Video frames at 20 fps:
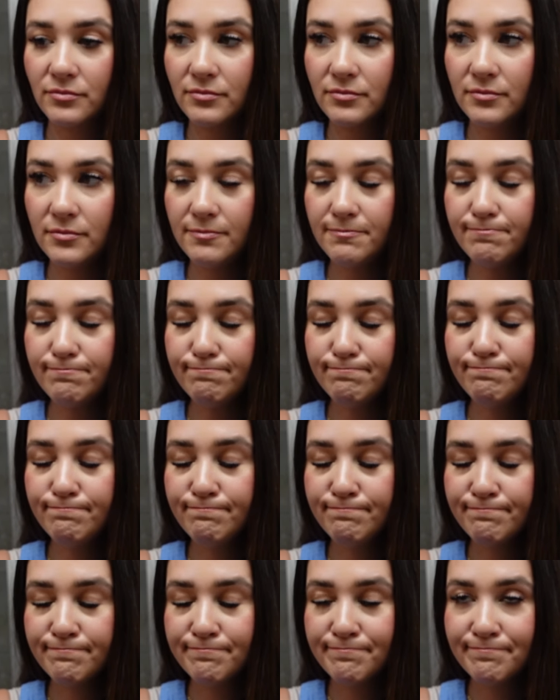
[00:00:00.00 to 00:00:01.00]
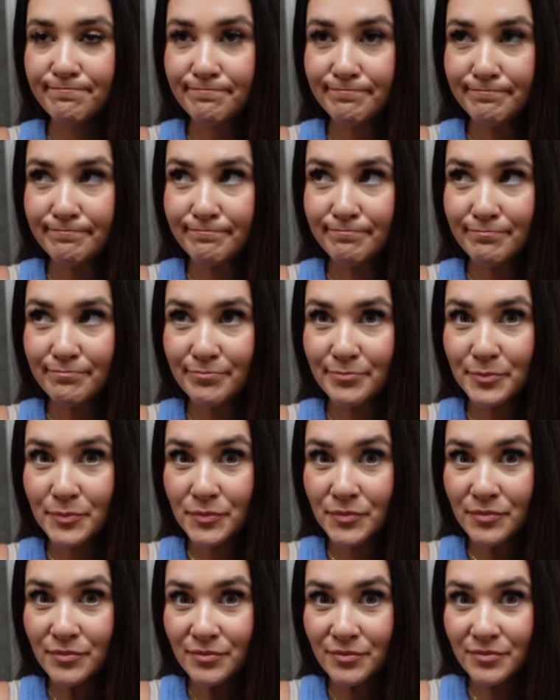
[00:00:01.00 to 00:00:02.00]

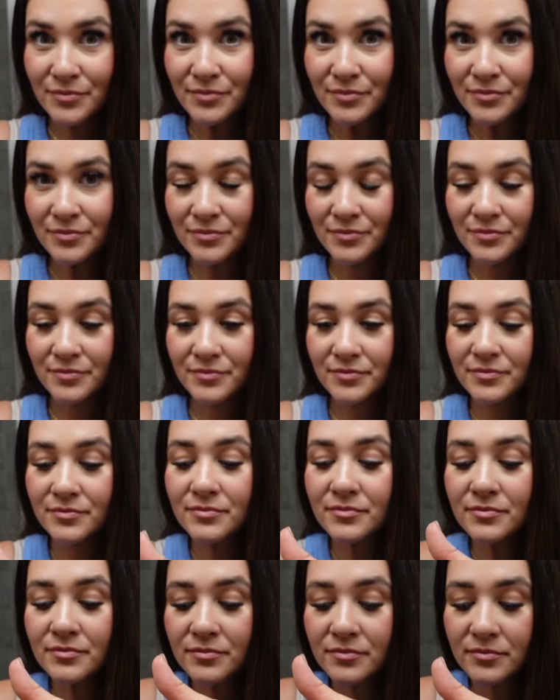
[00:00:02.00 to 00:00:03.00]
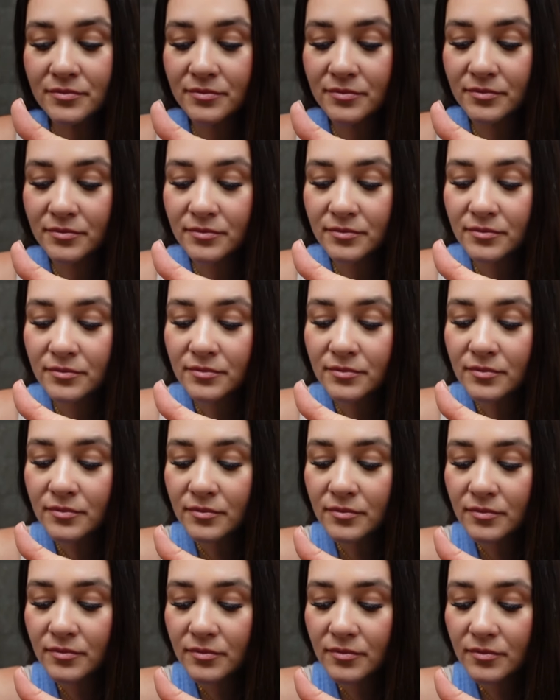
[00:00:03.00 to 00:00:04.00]

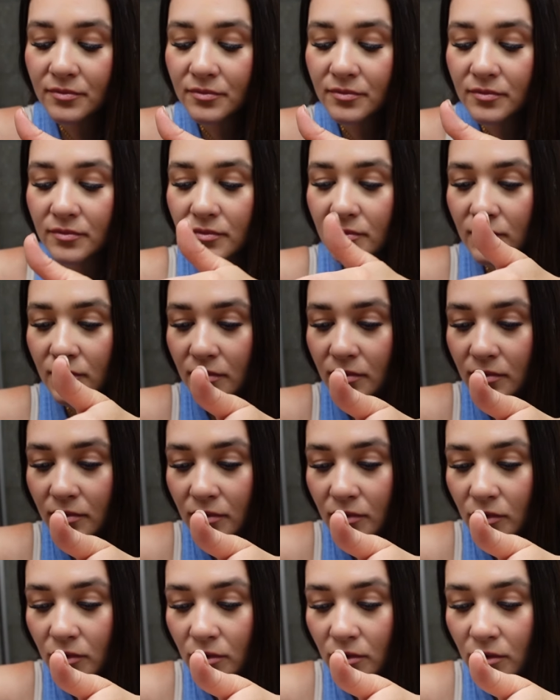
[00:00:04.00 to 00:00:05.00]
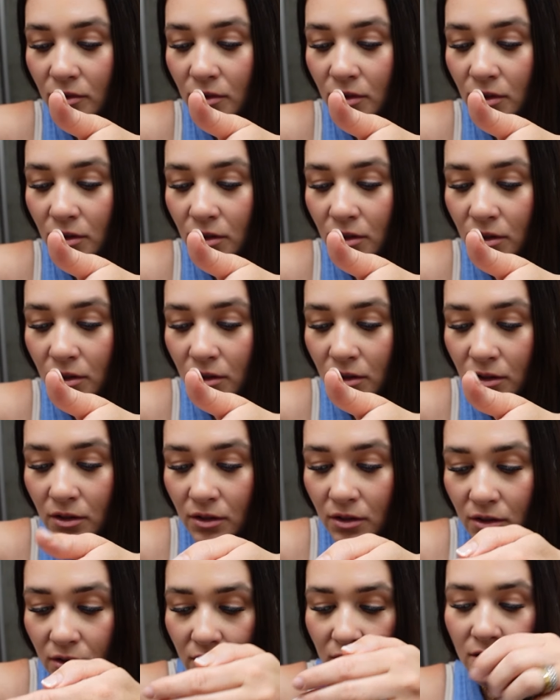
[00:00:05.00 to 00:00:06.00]

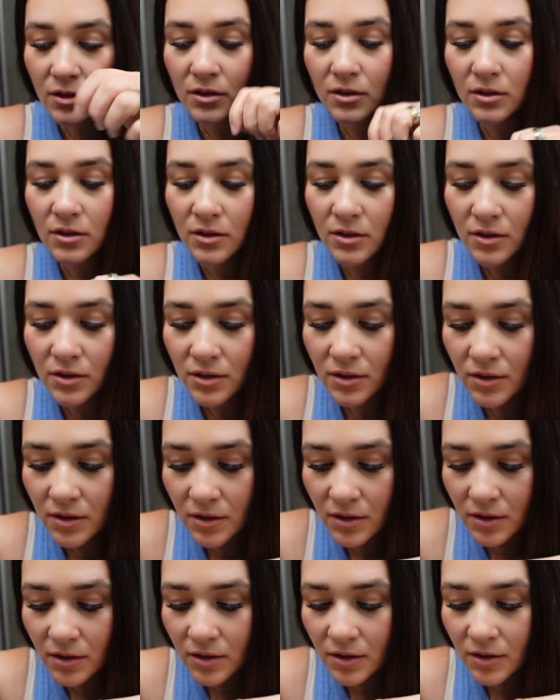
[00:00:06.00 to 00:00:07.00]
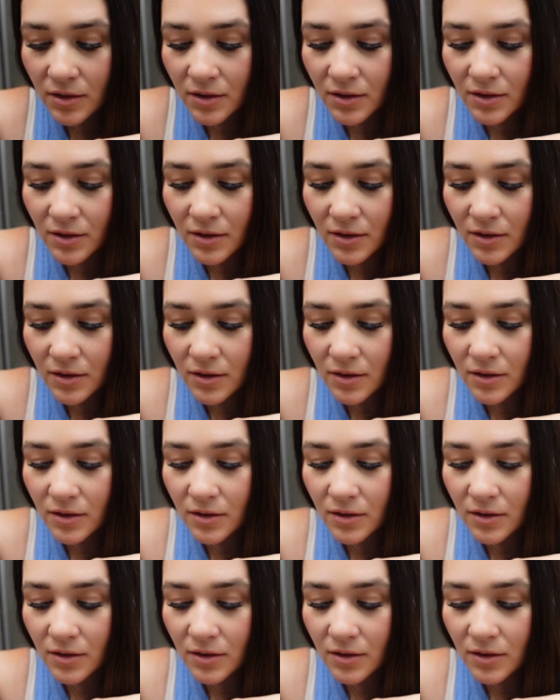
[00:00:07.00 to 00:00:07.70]
(silence)